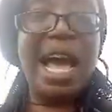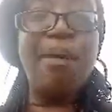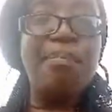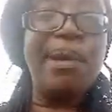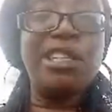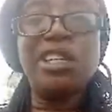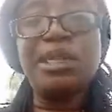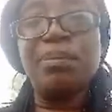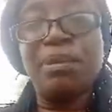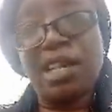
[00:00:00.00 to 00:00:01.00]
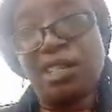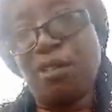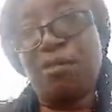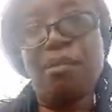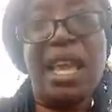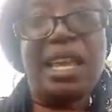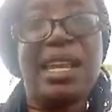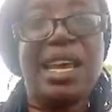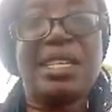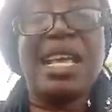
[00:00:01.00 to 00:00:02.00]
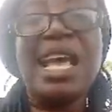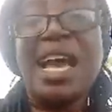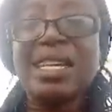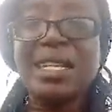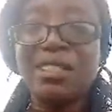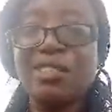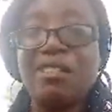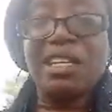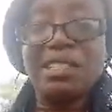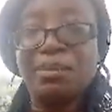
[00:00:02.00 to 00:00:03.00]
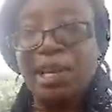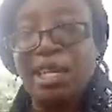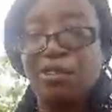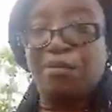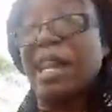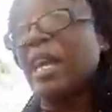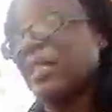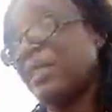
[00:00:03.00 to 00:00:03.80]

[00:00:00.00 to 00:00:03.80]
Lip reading: and measure the breadth of my land, and I discover the breadth of my land